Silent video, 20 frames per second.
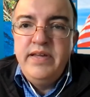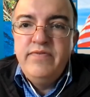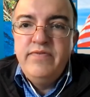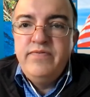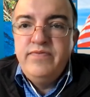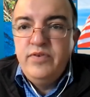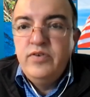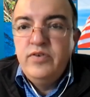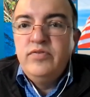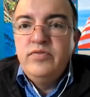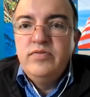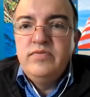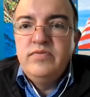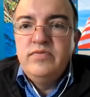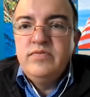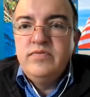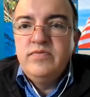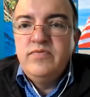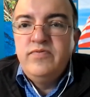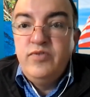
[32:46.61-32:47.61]
I think there could be
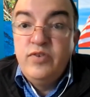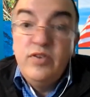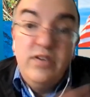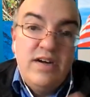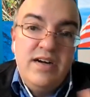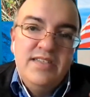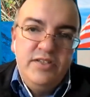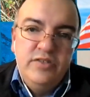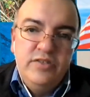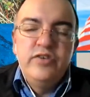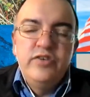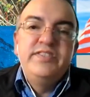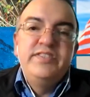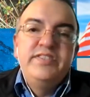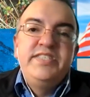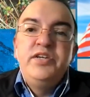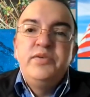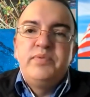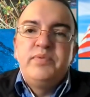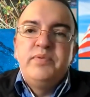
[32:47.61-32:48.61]
full
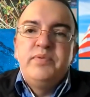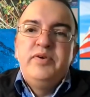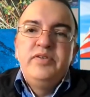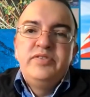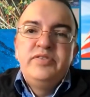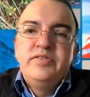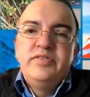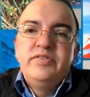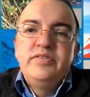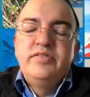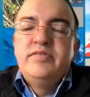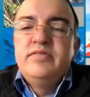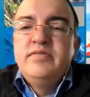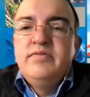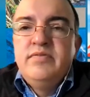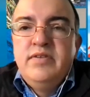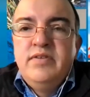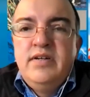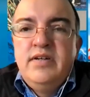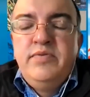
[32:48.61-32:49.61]
on sort of senior
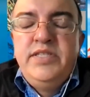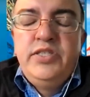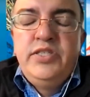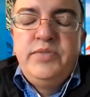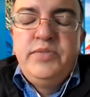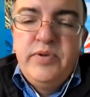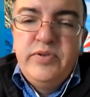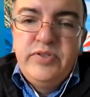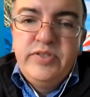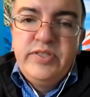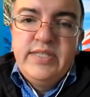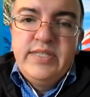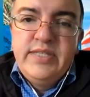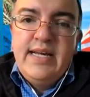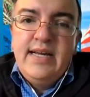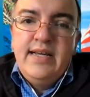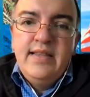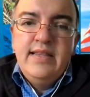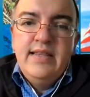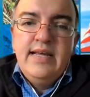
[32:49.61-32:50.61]
proposals, research proposals
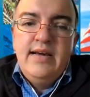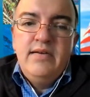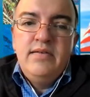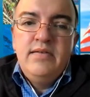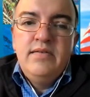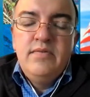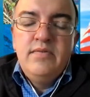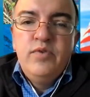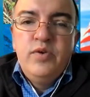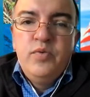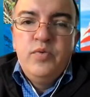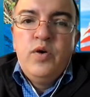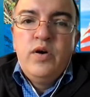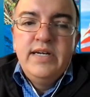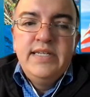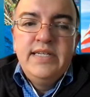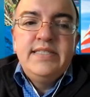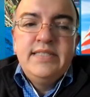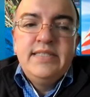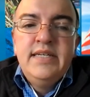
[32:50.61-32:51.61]
that would
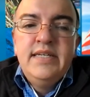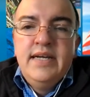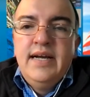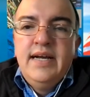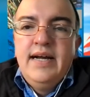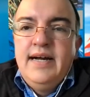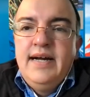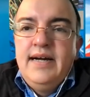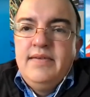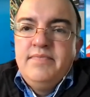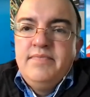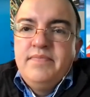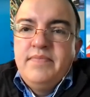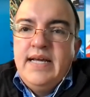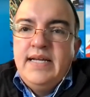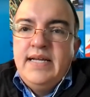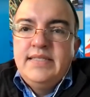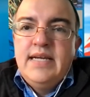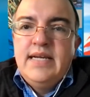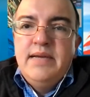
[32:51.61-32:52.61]
warrant
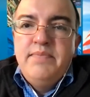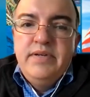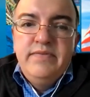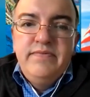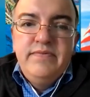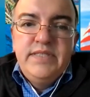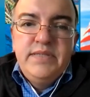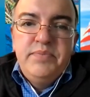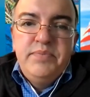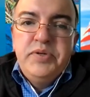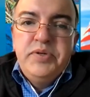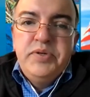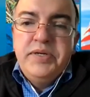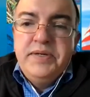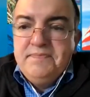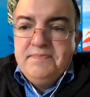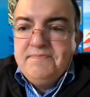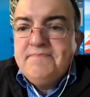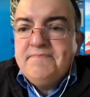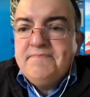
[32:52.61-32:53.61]
that type of support.